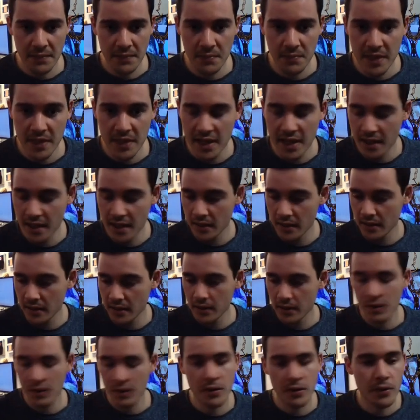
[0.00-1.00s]
Let me
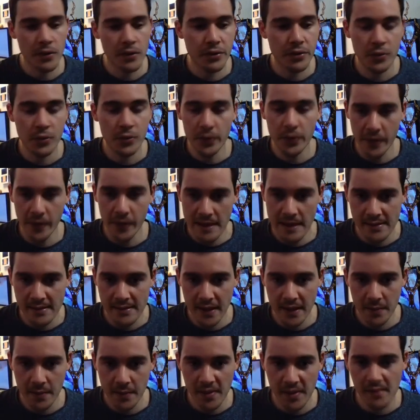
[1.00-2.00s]
go through all
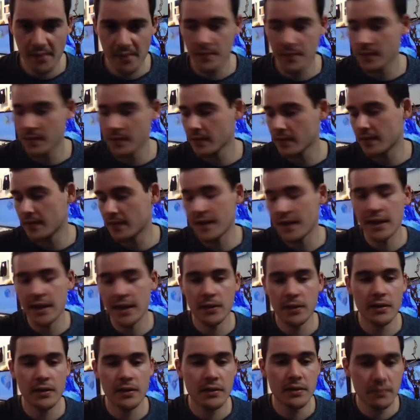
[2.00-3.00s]
those steps
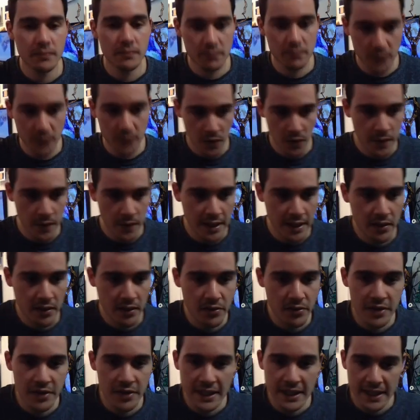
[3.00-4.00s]
now
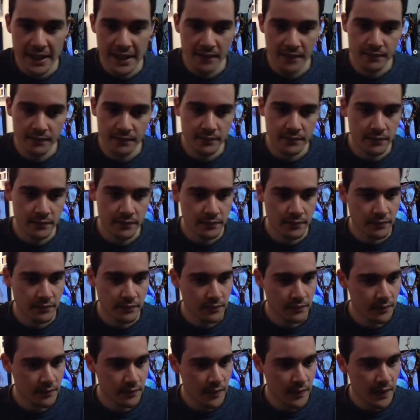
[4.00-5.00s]
quite concretely.
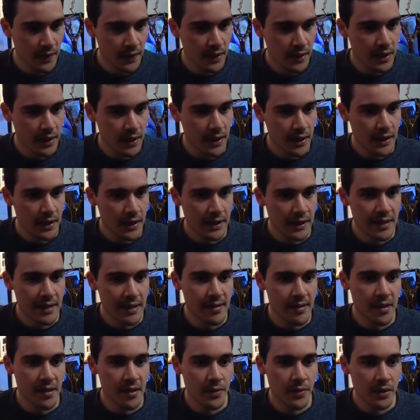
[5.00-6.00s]

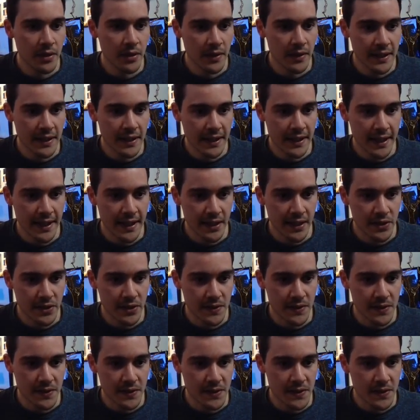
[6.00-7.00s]
Let's say we look at our
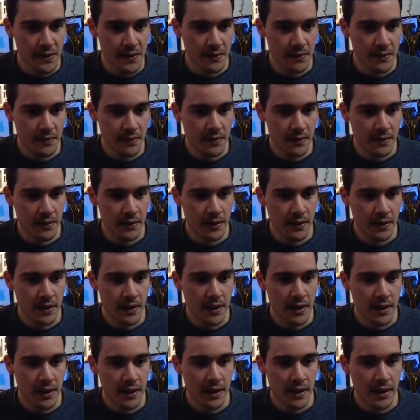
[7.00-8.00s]
actions,
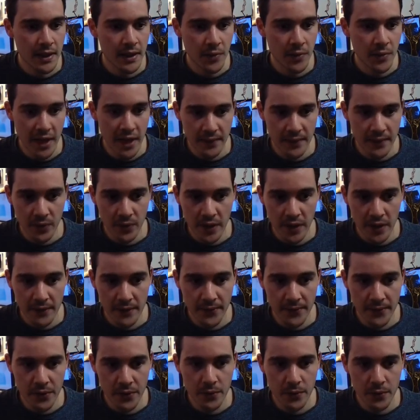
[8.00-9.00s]
and we have
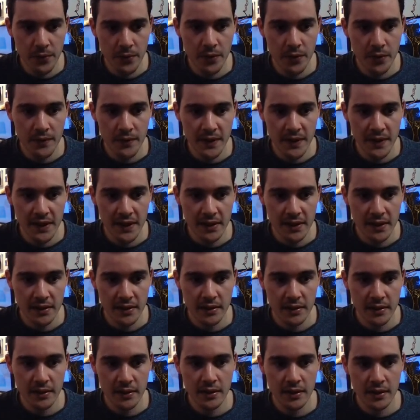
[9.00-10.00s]
quite a few over
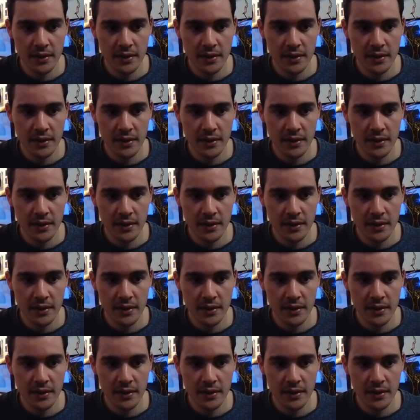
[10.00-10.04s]
here.